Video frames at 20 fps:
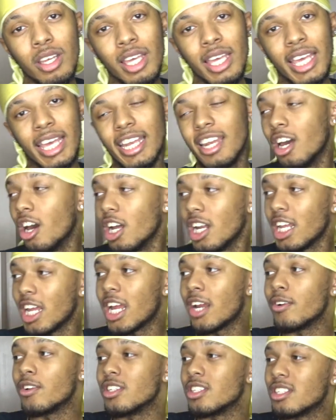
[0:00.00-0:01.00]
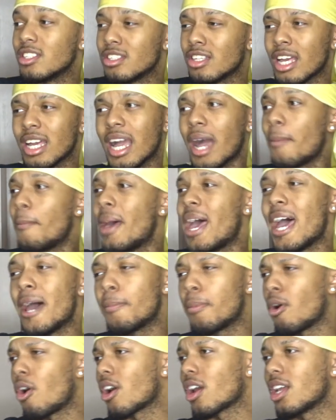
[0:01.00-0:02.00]
In the other areas, you got mad
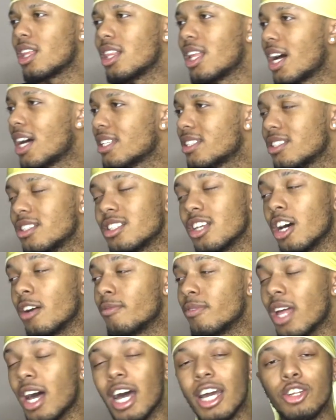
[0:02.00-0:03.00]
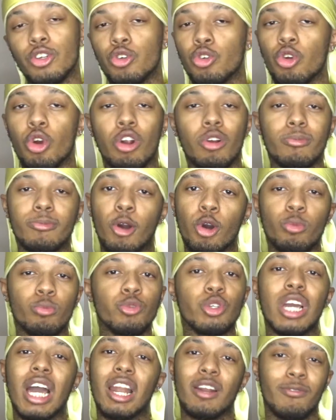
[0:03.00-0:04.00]
parking lots and stuff. Nah, in New York, nope.
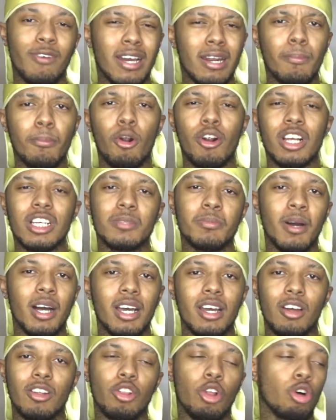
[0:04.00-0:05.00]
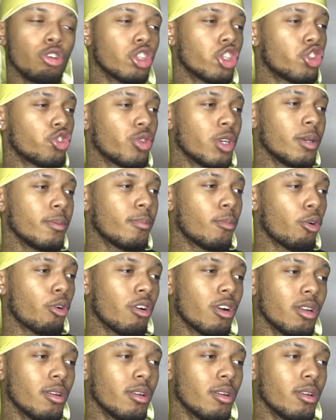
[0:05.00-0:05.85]
You gotta find a parking spot along the street more.